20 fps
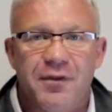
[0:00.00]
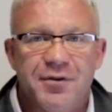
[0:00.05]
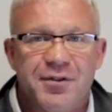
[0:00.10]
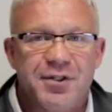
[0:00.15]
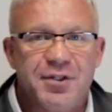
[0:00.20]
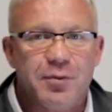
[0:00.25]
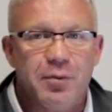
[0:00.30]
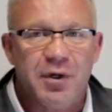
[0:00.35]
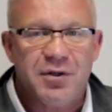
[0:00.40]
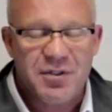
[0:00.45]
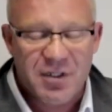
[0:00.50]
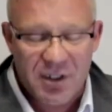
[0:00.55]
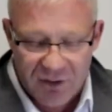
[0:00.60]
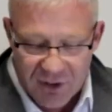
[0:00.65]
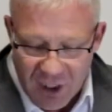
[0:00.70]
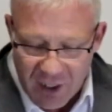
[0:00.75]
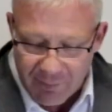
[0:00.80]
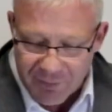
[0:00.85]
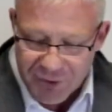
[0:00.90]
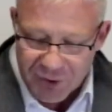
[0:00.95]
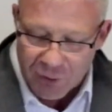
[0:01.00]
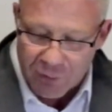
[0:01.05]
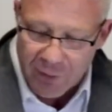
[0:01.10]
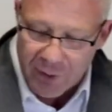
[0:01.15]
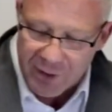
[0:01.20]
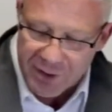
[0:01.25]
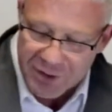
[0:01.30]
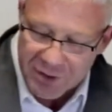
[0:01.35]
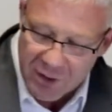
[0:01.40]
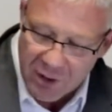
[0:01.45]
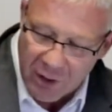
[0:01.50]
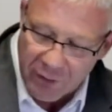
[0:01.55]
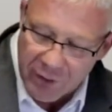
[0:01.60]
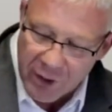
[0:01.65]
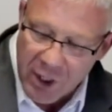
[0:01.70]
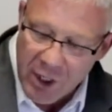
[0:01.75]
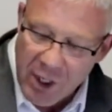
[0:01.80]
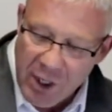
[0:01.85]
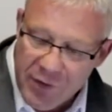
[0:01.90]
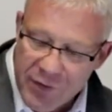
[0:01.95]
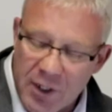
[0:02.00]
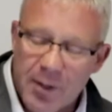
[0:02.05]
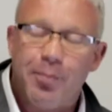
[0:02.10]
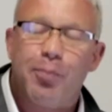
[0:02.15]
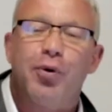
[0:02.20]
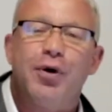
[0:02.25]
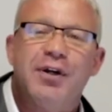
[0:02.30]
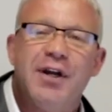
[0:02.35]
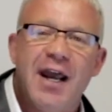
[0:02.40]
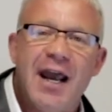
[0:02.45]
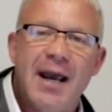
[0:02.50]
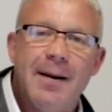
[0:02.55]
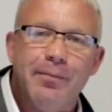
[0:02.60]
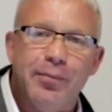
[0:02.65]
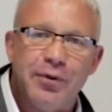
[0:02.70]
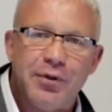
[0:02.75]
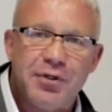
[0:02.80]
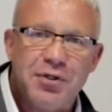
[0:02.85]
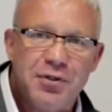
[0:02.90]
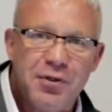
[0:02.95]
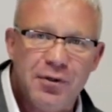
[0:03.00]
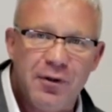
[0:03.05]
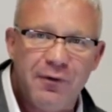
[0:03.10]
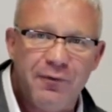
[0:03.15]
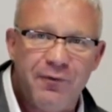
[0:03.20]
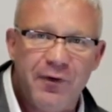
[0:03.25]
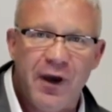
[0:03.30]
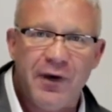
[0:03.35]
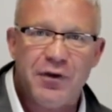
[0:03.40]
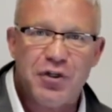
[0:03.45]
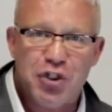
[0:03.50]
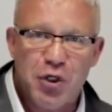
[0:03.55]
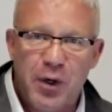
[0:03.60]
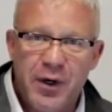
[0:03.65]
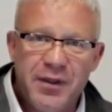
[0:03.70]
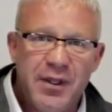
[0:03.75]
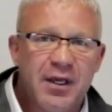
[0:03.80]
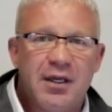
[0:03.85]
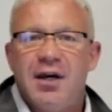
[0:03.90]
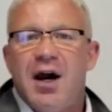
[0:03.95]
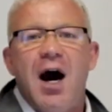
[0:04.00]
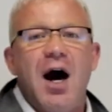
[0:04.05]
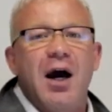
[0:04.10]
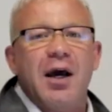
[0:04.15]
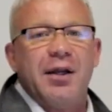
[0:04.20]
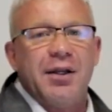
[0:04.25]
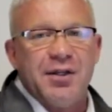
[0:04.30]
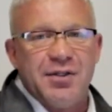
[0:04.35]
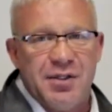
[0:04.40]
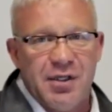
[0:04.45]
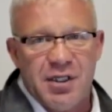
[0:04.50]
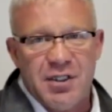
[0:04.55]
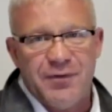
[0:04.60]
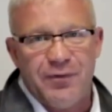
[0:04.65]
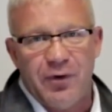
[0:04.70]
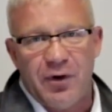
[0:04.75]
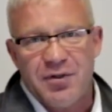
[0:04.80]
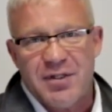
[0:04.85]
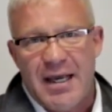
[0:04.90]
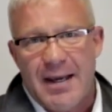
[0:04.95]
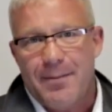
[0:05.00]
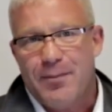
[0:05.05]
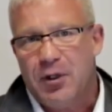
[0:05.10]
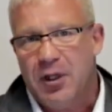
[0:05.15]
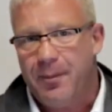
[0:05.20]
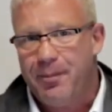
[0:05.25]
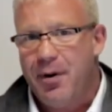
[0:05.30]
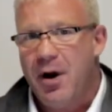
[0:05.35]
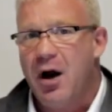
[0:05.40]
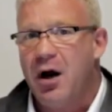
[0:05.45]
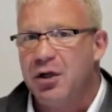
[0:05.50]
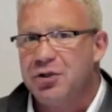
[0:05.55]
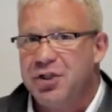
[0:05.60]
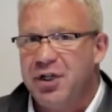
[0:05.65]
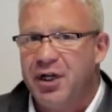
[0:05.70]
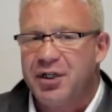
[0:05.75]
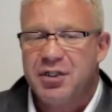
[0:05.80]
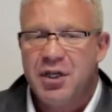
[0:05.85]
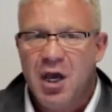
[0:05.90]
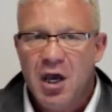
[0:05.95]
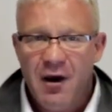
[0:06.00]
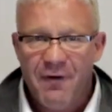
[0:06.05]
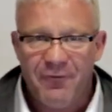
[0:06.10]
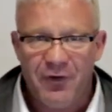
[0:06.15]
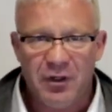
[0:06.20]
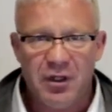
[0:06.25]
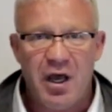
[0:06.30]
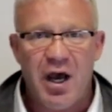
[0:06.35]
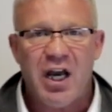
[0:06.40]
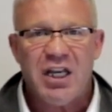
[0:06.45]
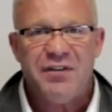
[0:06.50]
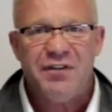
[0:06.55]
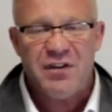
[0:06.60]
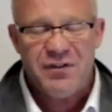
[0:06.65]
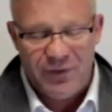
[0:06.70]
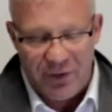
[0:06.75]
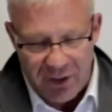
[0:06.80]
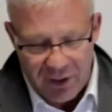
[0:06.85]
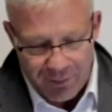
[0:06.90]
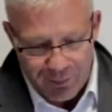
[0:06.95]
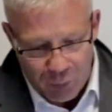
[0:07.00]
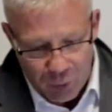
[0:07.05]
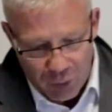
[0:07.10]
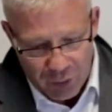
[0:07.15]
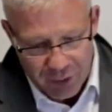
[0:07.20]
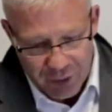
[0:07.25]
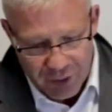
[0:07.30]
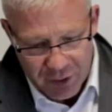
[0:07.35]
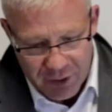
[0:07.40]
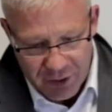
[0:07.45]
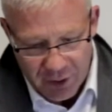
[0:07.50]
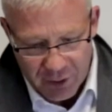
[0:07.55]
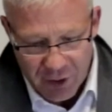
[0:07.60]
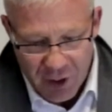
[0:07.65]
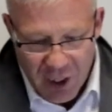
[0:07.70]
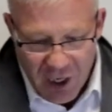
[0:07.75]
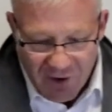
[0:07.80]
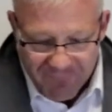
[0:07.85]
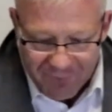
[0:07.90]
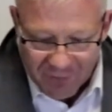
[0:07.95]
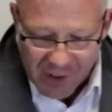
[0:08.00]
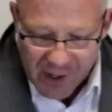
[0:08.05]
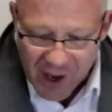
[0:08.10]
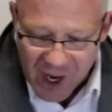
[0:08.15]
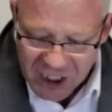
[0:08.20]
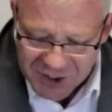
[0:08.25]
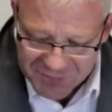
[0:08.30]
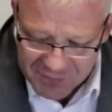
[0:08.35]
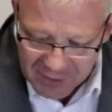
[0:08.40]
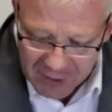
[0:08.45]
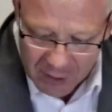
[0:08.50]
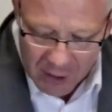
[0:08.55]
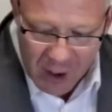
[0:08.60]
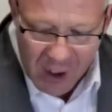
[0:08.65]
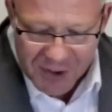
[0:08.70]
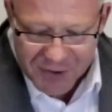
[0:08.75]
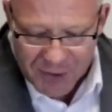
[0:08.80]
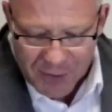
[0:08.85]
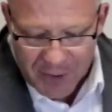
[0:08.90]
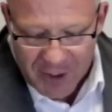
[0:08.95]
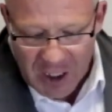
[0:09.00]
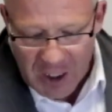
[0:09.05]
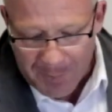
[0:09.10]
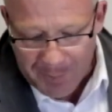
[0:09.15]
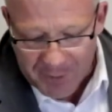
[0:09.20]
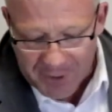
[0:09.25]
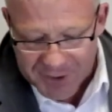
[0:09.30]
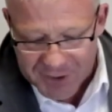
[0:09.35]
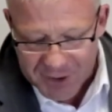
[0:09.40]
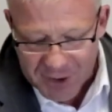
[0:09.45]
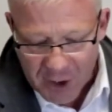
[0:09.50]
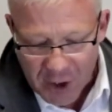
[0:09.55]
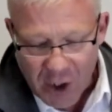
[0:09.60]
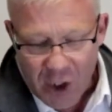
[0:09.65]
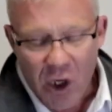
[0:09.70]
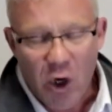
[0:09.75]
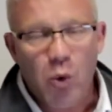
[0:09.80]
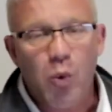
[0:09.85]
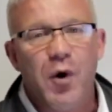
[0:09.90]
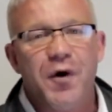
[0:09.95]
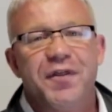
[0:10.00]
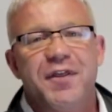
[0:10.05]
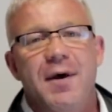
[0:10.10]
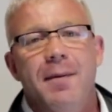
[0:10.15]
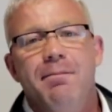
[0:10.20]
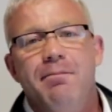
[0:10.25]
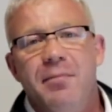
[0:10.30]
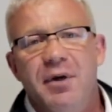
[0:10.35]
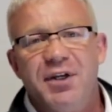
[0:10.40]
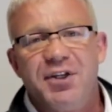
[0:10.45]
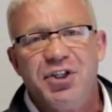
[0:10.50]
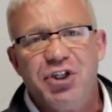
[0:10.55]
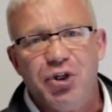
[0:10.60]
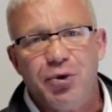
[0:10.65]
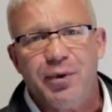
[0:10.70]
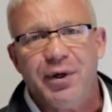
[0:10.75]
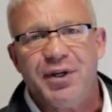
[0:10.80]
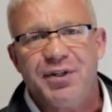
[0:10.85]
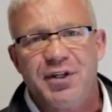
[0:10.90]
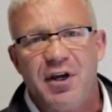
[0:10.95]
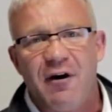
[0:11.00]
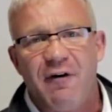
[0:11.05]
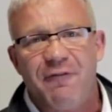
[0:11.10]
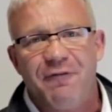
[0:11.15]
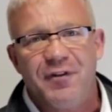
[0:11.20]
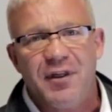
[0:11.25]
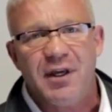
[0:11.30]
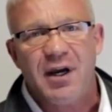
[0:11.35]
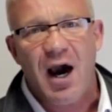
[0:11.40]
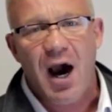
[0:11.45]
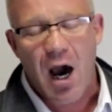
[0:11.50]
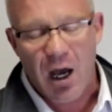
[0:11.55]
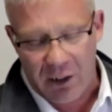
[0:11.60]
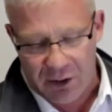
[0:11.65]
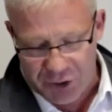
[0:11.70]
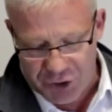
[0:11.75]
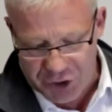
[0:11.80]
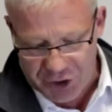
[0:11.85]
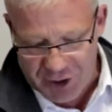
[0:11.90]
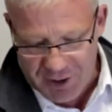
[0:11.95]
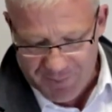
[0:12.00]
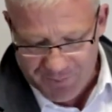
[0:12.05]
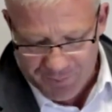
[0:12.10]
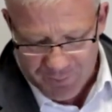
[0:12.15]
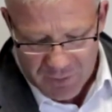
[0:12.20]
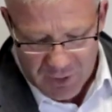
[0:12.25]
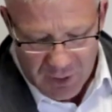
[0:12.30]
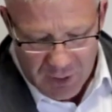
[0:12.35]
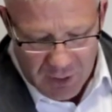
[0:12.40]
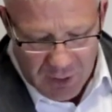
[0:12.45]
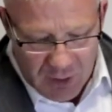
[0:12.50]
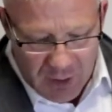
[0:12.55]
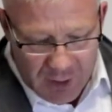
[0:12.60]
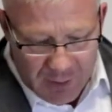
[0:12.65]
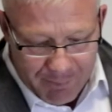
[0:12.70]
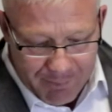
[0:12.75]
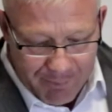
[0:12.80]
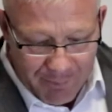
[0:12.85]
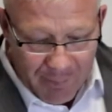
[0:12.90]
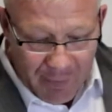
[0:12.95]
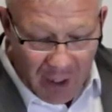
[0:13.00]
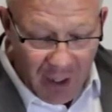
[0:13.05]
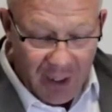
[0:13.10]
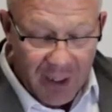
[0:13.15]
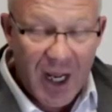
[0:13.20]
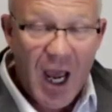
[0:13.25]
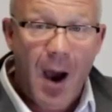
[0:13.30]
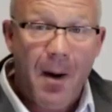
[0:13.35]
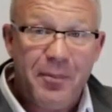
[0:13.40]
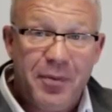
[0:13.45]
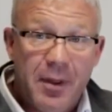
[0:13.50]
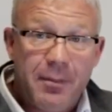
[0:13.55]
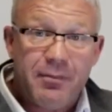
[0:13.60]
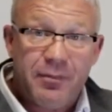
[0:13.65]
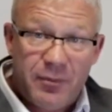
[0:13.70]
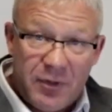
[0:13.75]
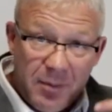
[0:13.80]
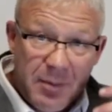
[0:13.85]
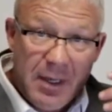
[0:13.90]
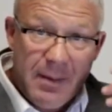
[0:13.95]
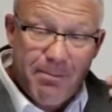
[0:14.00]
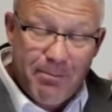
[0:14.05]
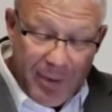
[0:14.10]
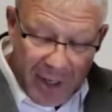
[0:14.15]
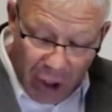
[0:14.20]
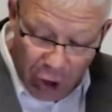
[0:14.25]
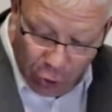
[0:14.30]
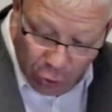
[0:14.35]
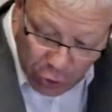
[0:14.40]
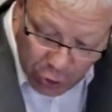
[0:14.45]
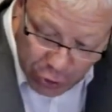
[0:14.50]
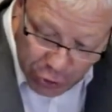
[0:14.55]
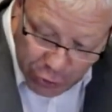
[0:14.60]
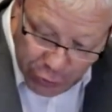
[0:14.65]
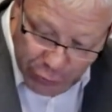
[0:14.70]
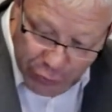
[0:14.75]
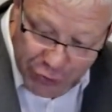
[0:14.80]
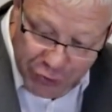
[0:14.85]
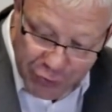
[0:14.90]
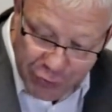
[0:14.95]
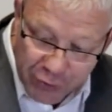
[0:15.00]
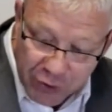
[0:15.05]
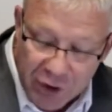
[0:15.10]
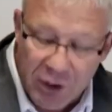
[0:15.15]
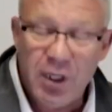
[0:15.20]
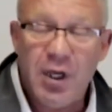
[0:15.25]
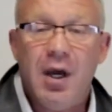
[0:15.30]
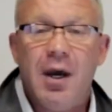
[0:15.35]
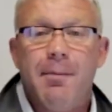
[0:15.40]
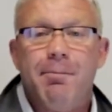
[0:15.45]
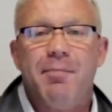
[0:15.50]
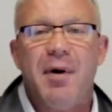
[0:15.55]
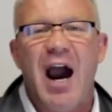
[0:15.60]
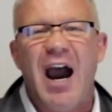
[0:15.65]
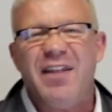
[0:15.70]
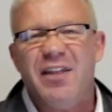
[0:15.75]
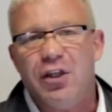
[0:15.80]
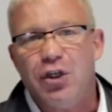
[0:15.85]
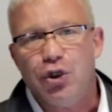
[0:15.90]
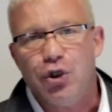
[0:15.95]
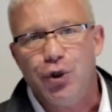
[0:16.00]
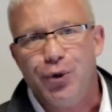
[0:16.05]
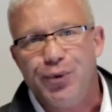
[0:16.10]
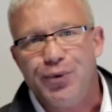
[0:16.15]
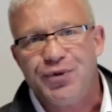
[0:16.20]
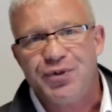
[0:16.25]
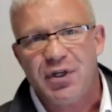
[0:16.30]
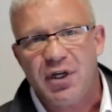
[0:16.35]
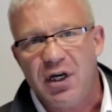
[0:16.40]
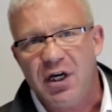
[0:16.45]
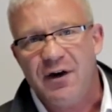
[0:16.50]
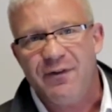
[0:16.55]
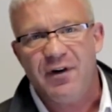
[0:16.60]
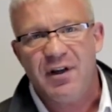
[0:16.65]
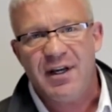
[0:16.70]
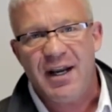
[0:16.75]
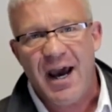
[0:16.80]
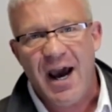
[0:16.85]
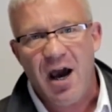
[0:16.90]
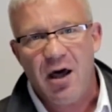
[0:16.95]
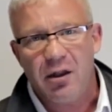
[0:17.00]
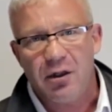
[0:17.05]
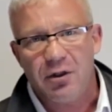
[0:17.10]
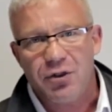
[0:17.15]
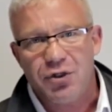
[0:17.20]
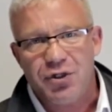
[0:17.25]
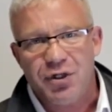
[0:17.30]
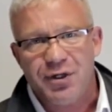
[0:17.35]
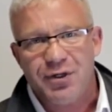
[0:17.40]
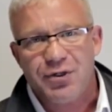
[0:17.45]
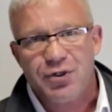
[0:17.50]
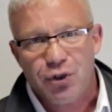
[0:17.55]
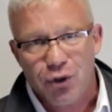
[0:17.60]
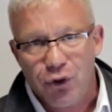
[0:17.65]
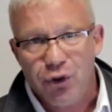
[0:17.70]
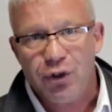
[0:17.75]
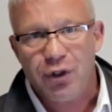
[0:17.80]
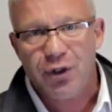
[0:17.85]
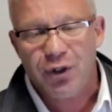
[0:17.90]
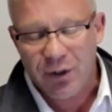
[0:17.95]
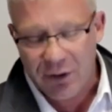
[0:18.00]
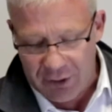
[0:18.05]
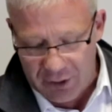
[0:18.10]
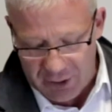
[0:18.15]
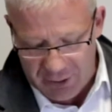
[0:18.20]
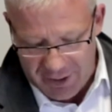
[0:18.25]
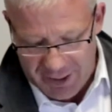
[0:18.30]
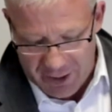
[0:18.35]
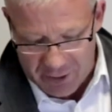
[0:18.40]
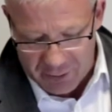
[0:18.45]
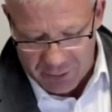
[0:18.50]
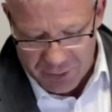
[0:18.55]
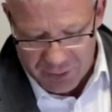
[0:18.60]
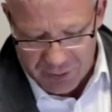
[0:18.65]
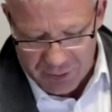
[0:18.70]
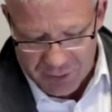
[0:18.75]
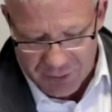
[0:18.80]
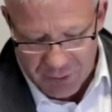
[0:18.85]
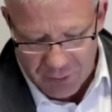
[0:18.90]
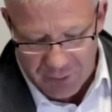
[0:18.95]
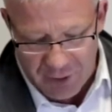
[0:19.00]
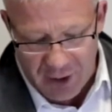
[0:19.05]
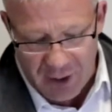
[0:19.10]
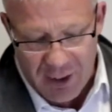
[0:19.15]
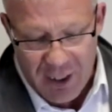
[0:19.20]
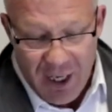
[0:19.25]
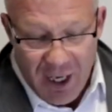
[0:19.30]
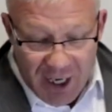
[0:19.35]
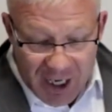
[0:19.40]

This is what St. Thomas Aquinas called the preambles to the faith, showing that God exists, for example. Apologetics, philosophy is very important here. Philosophy can also help us with the mysteries of theology and help them to be better understood by the use of analogies, good analogies, okay?